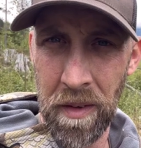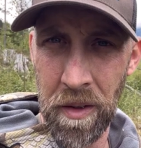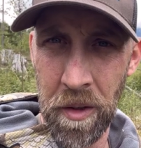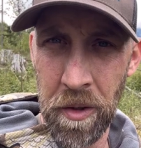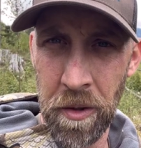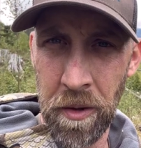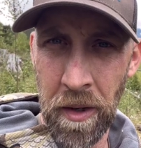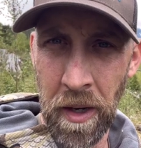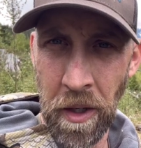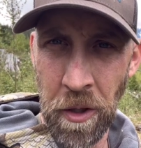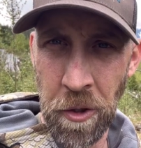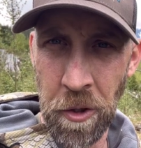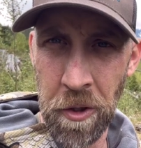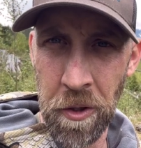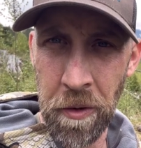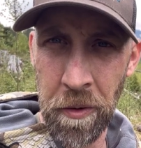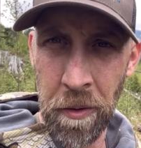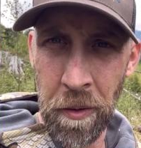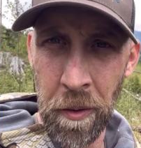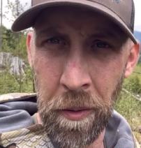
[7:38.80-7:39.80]
trudged
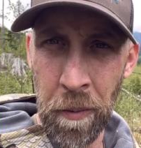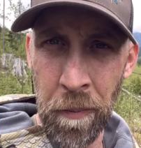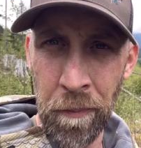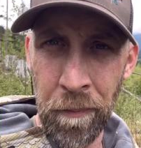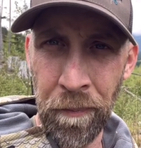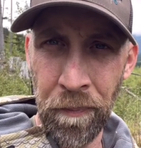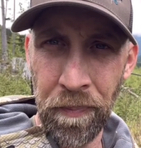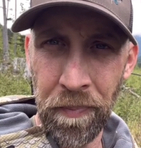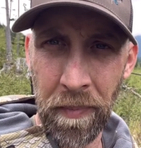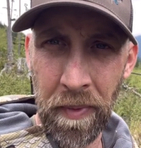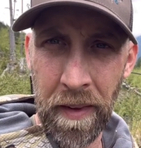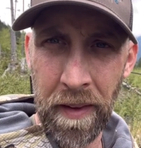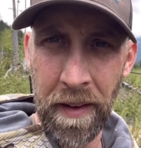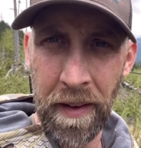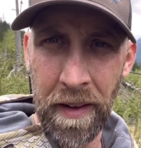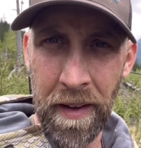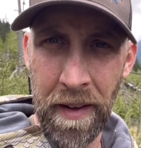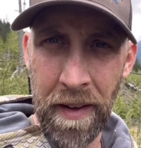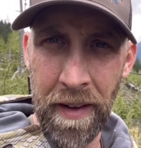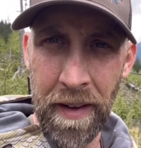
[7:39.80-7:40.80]
through.
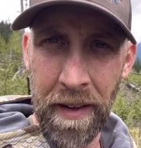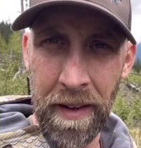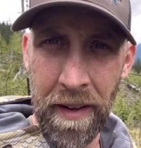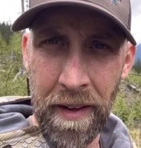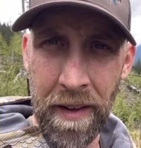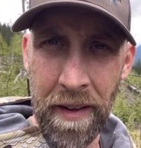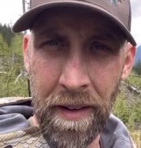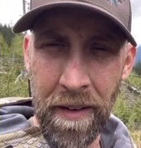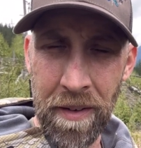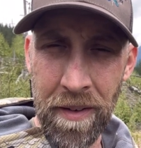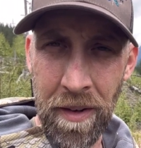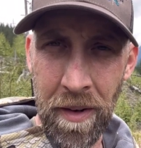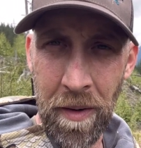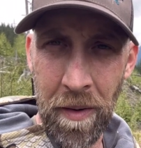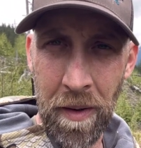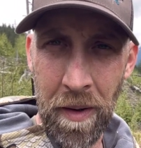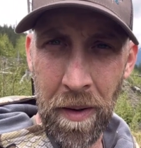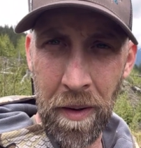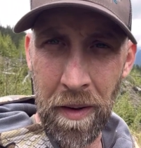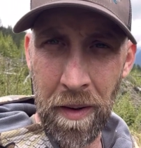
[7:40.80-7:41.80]
So
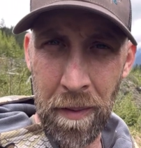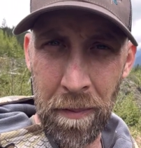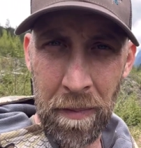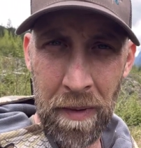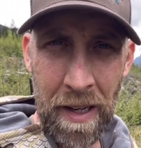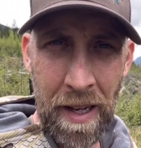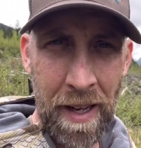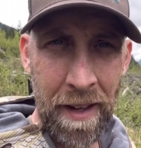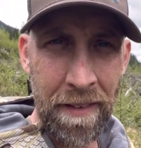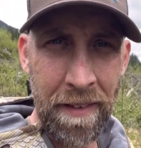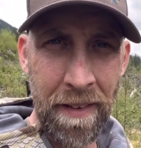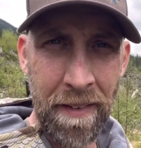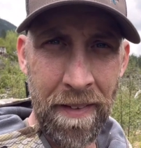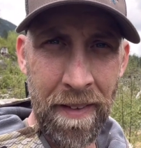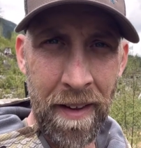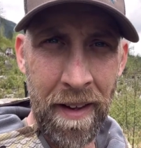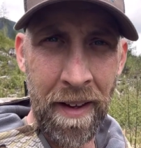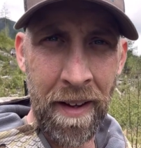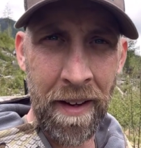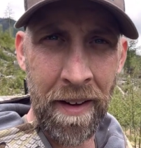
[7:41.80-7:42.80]
I'm glad that
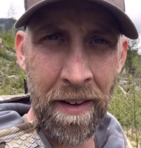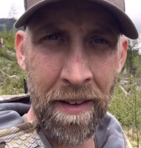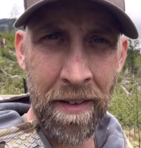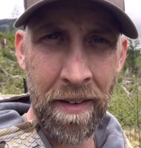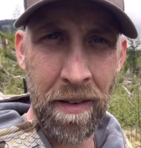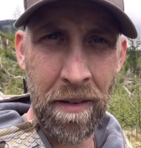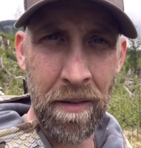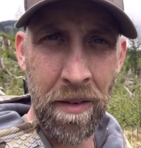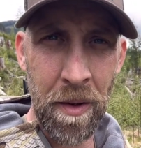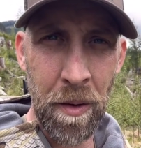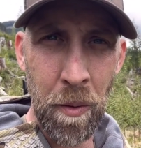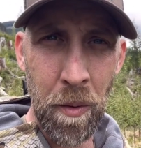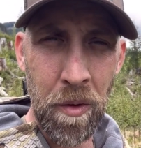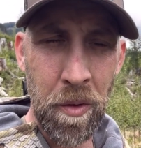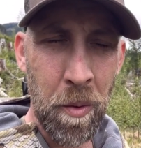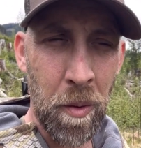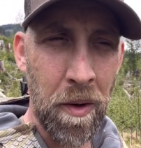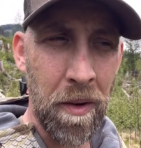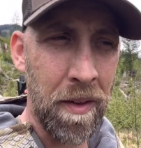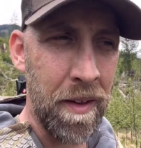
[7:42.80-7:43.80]
the view was
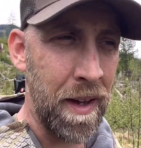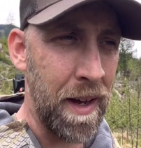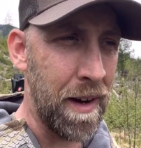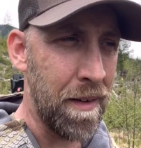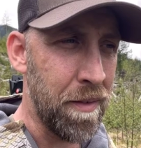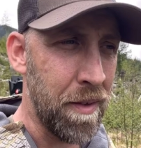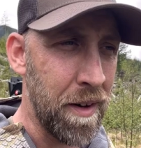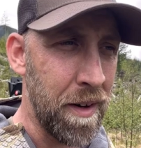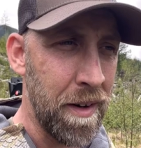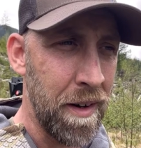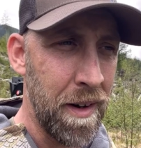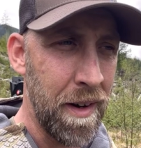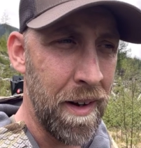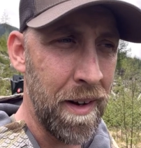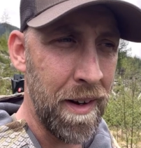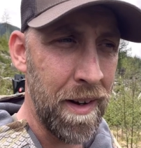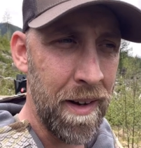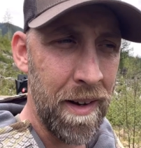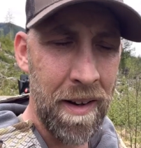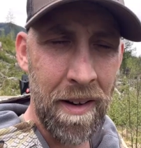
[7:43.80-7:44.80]
worth the effort.
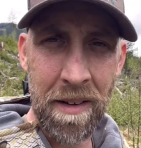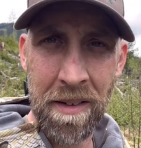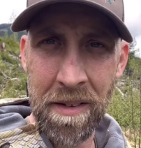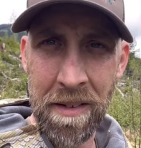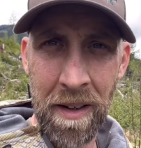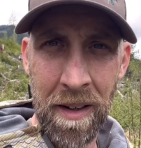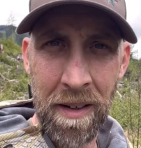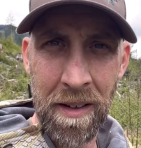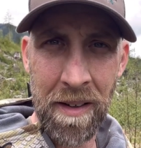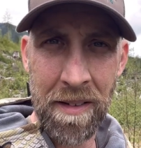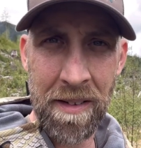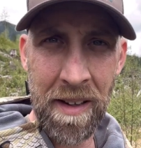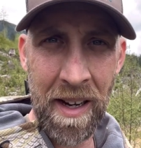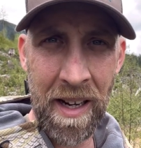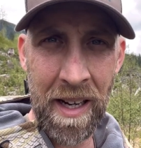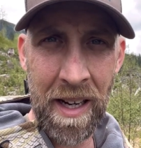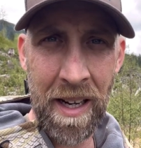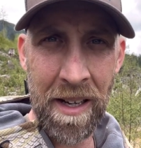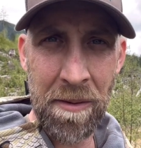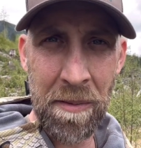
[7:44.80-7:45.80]
I was starting to
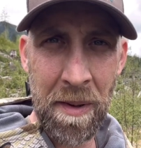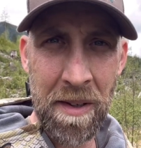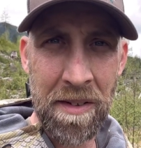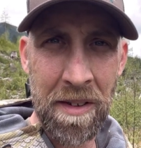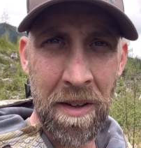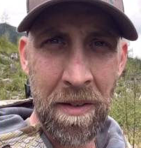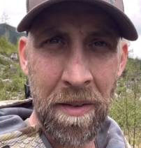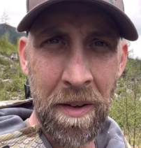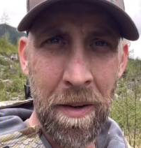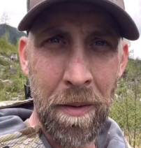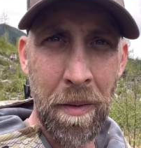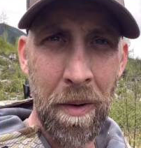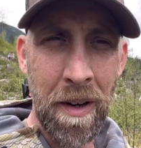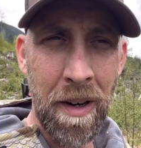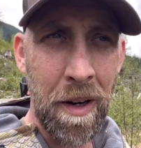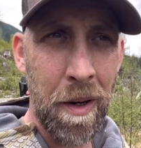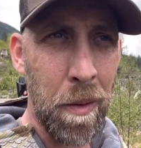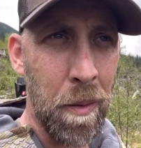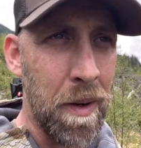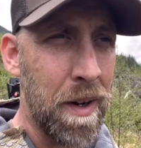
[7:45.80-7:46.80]
second guess myself there for a
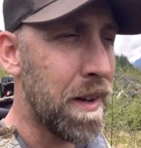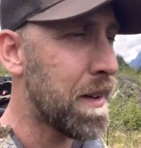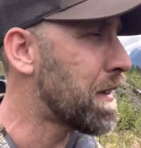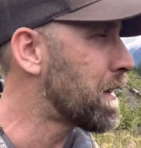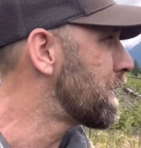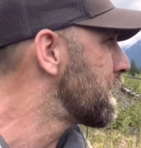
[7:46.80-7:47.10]
little while.